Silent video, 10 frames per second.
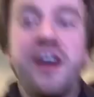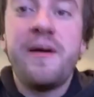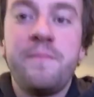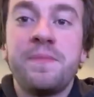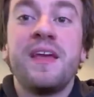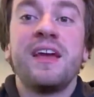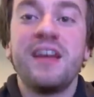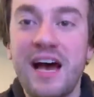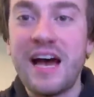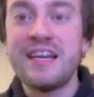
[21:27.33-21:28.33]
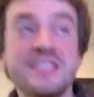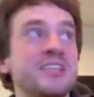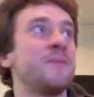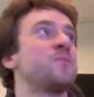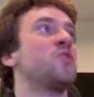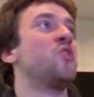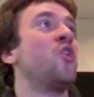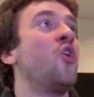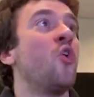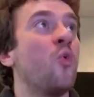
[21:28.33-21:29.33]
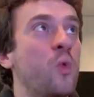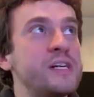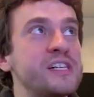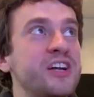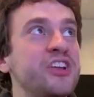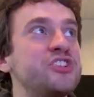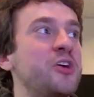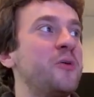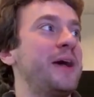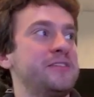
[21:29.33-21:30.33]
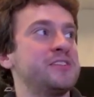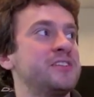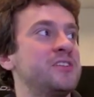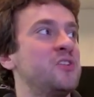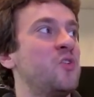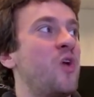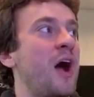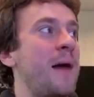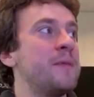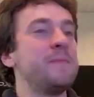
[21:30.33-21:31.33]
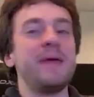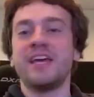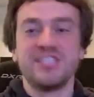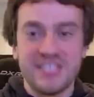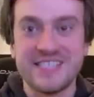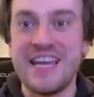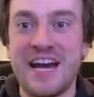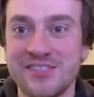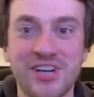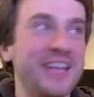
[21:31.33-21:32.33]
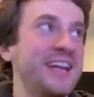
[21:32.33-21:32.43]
right. Guys, we're going to do it. I'm going to make a discount right